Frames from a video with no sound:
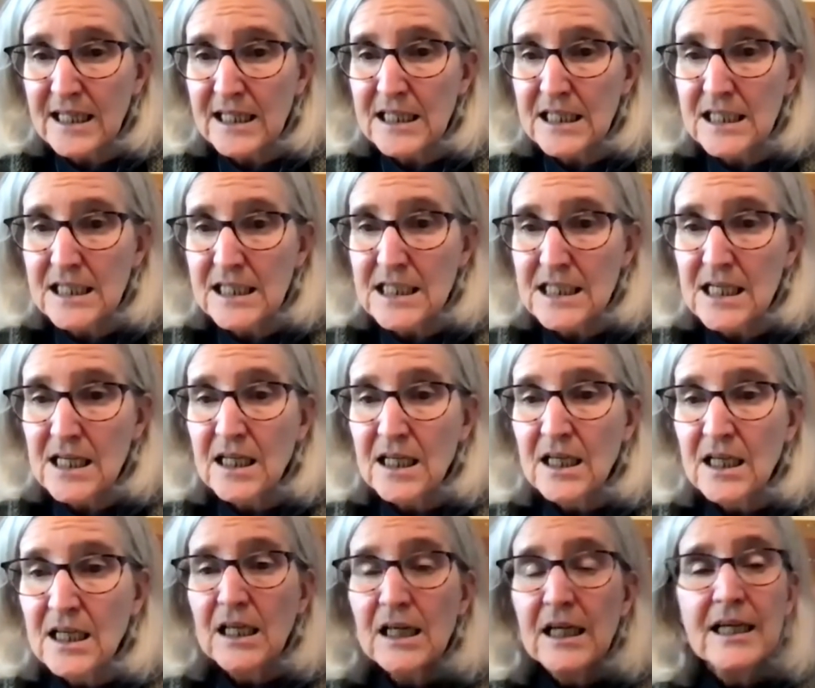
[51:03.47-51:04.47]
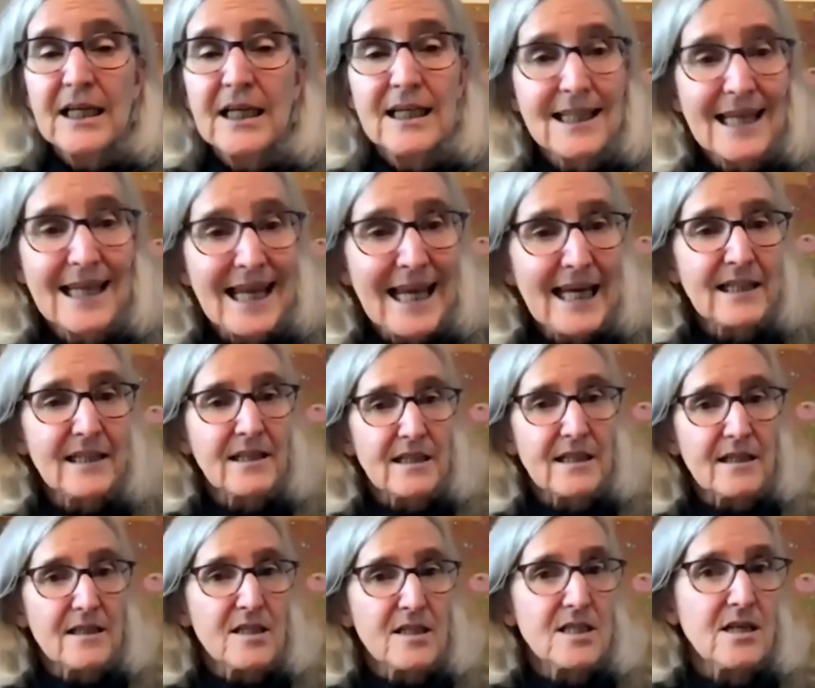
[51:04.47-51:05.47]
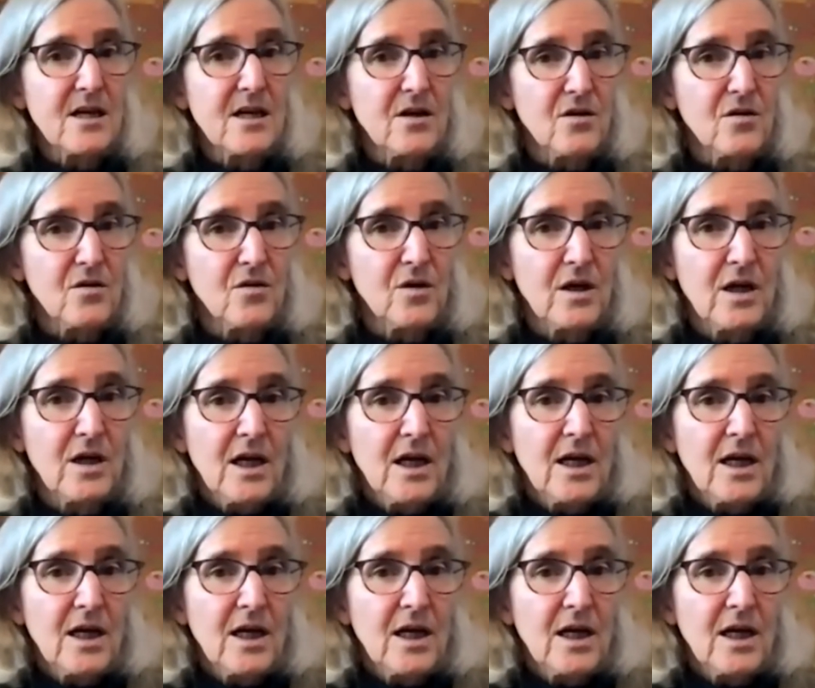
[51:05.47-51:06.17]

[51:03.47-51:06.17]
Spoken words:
is, in Canada. So